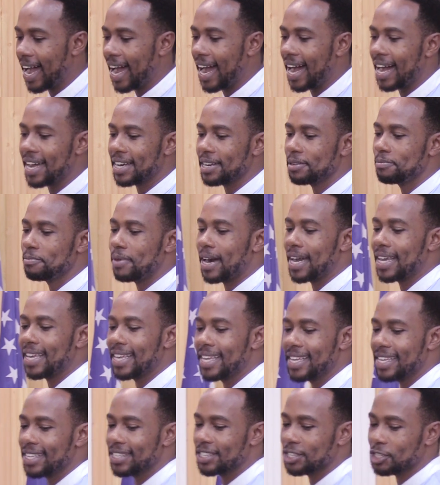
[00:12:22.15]
and by
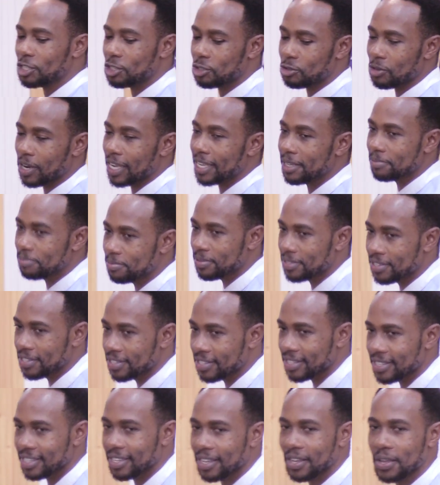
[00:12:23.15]
his
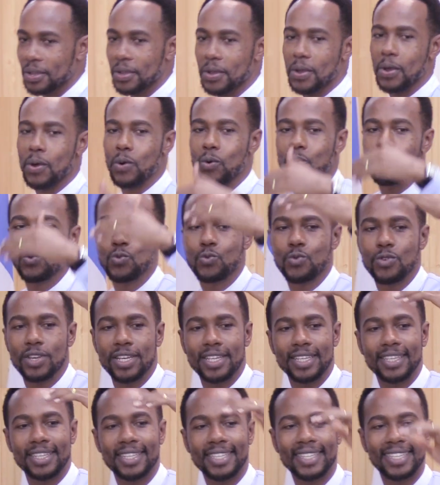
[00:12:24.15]
stripes
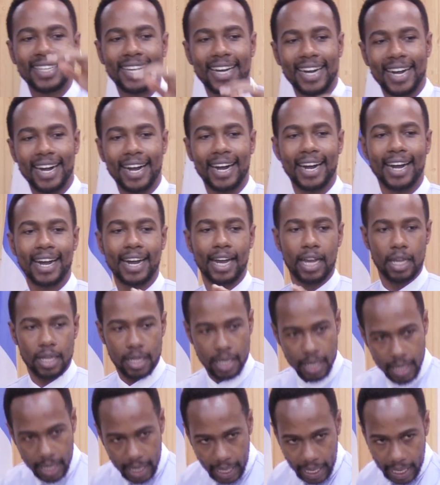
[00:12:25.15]
we are
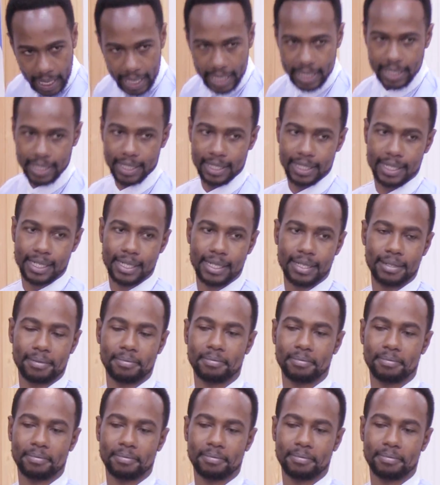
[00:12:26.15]
healed.